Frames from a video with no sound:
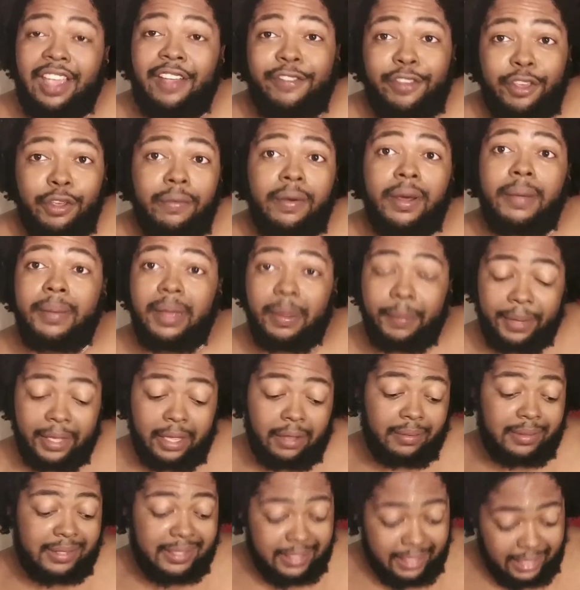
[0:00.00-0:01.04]
If you want me to
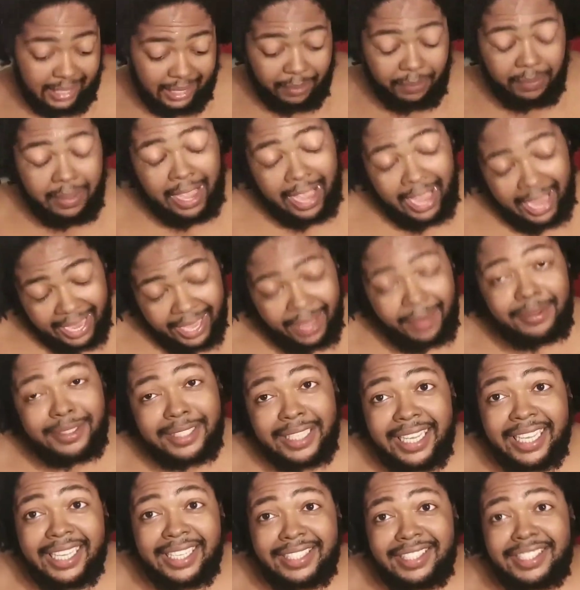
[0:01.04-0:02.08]
be on team, I am
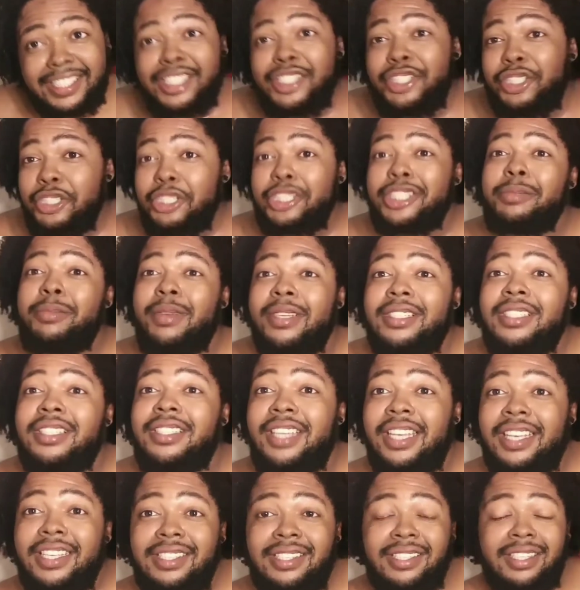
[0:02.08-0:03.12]
JAC, Just Major
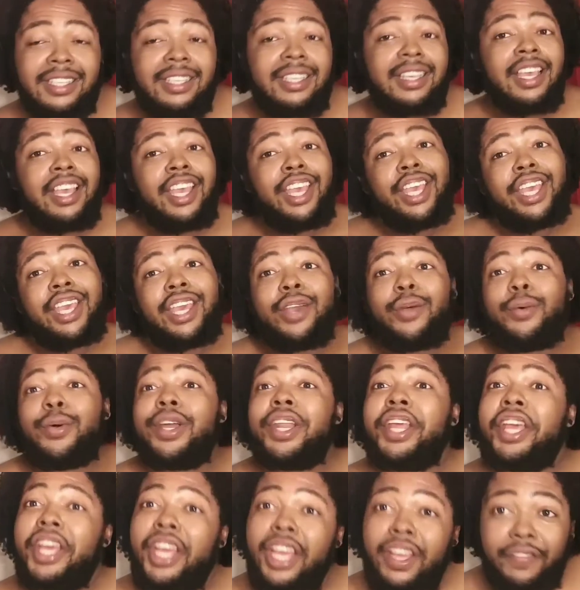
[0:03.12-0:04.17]
JAC,
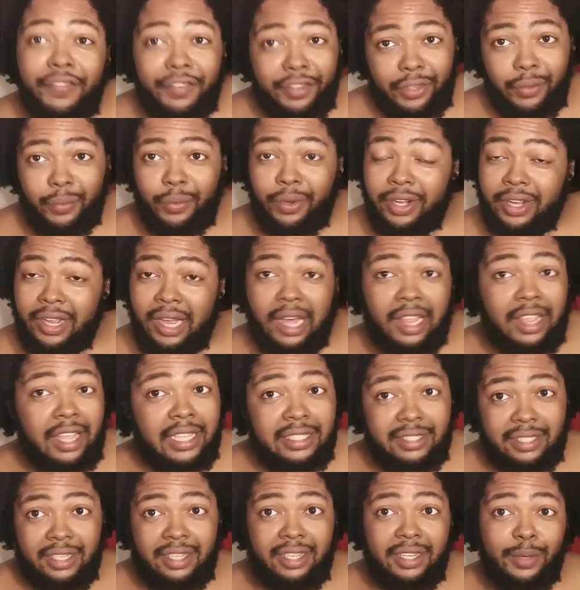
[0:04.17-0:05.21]
whatever you wanna call
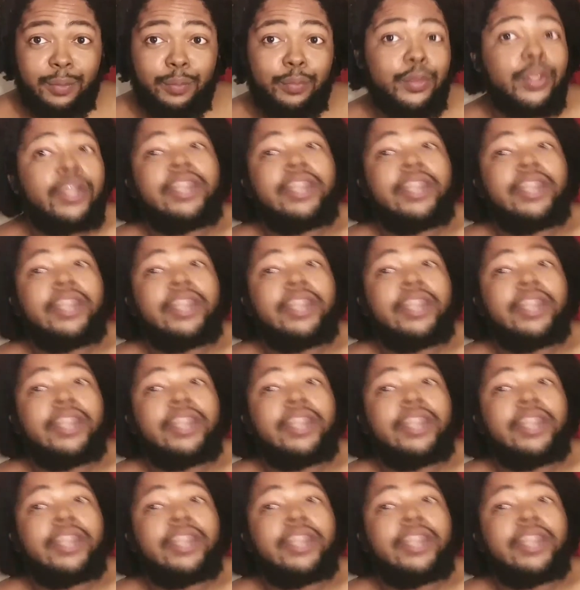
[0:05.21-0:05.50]
our team.